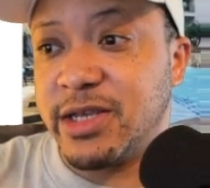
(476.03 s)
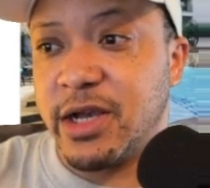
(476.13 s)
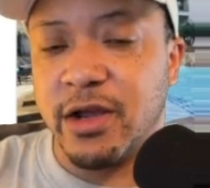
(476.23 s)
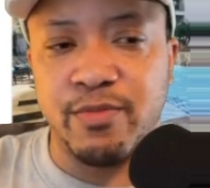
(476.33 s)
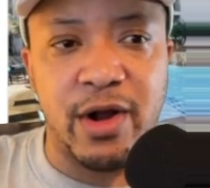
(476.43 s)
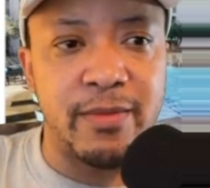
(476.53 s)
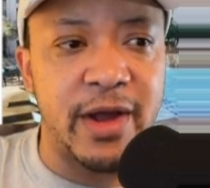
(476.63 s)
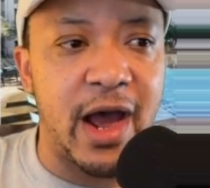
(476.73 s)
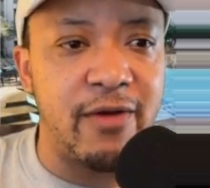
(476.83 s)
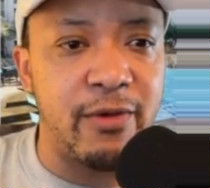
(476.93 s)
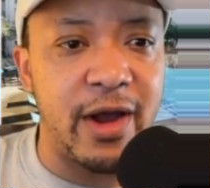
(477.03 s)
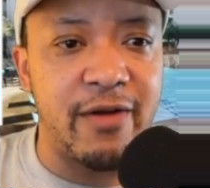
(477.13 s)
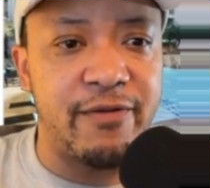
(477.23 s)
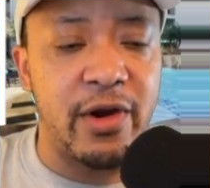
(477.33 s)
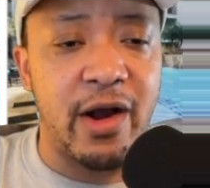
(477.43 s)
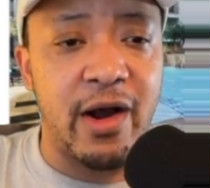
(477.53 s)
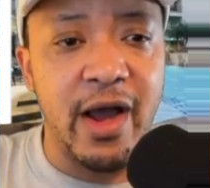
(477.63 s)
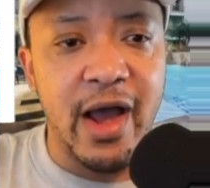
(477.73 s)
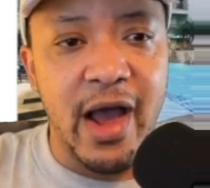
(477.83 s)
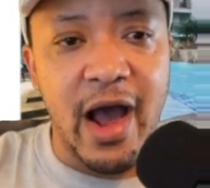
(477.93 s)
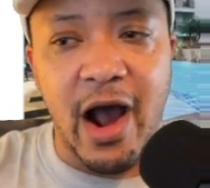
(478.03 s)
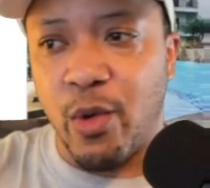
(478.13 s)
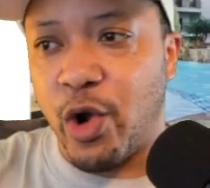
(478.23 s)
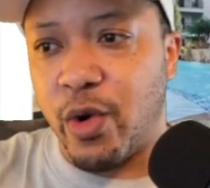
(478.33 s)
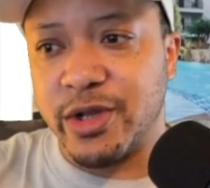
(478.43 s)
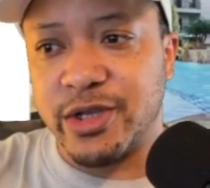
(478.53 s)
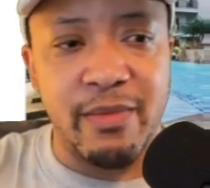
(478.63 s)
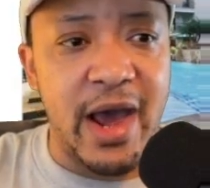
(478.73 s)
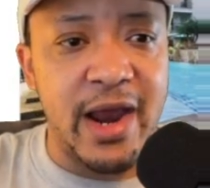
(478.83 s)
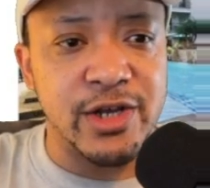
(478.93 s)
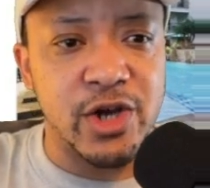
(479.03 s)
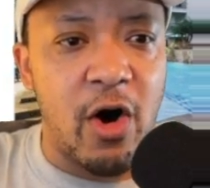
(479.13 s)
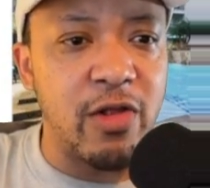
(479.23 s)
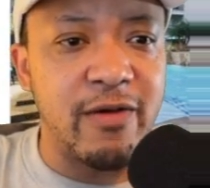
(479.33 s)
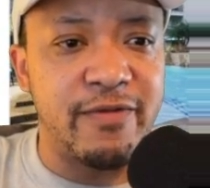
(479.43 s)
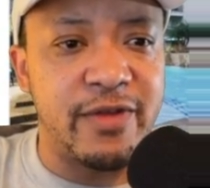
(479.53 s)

a good problem to have. We got to figure out how we're going to manage all of